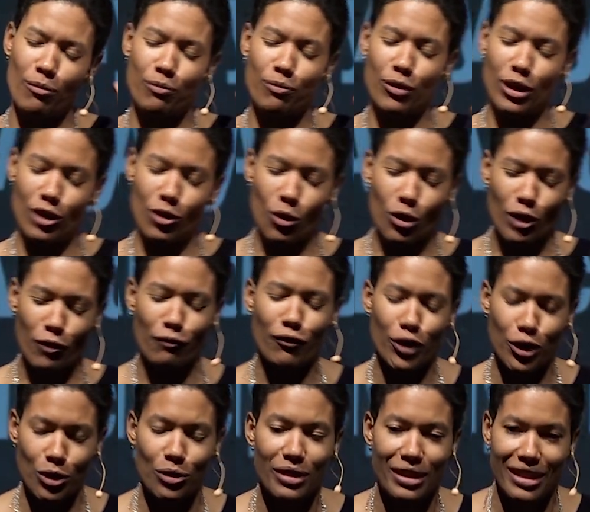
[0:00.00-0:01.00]
in order for
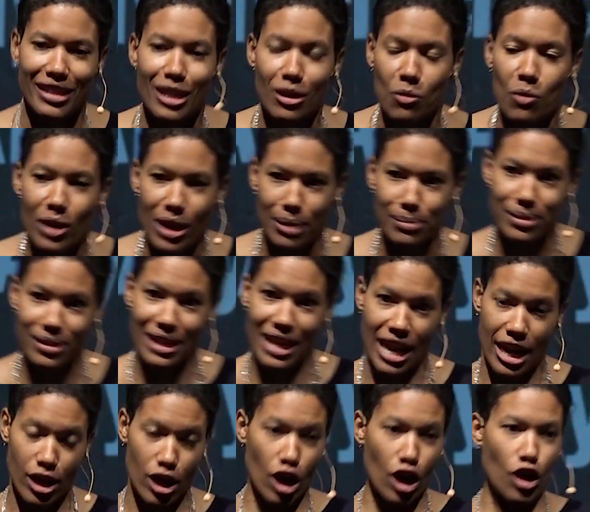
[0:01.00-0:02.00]
you to get what I'm
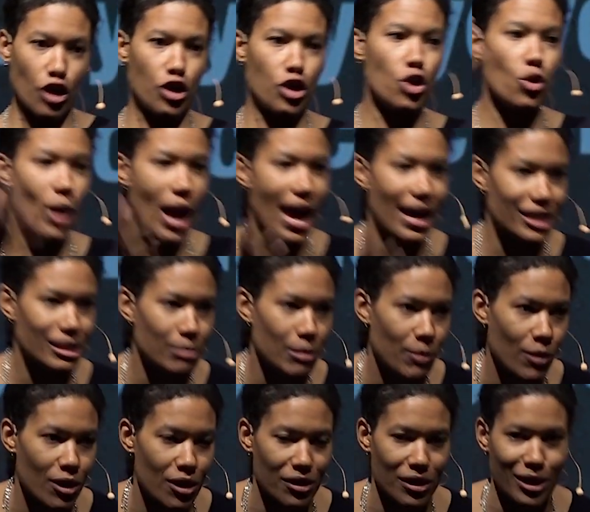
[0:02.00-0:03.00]
saying, you had to be
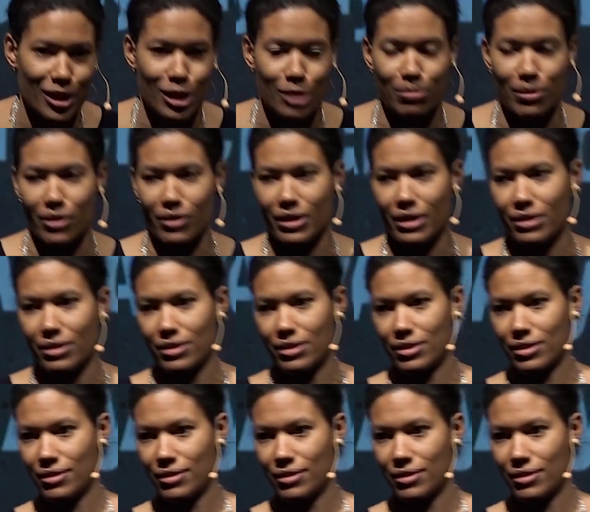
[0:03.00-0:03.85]
part of the experience.